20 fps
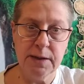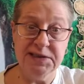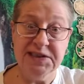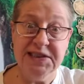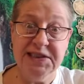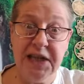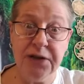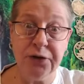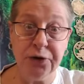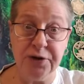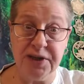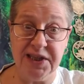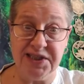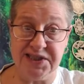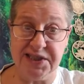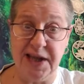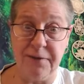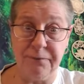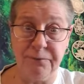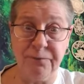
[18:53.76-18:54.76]
Neither
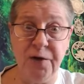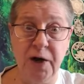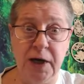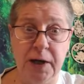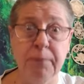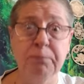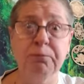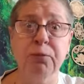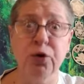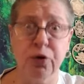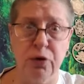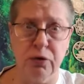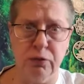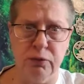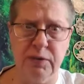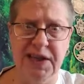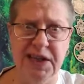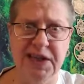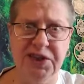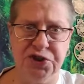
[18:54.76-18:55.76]
does that fucking brutal
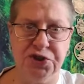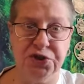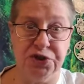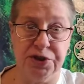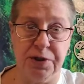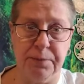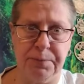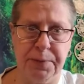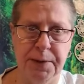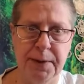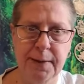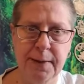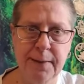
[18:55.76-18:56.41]
relationship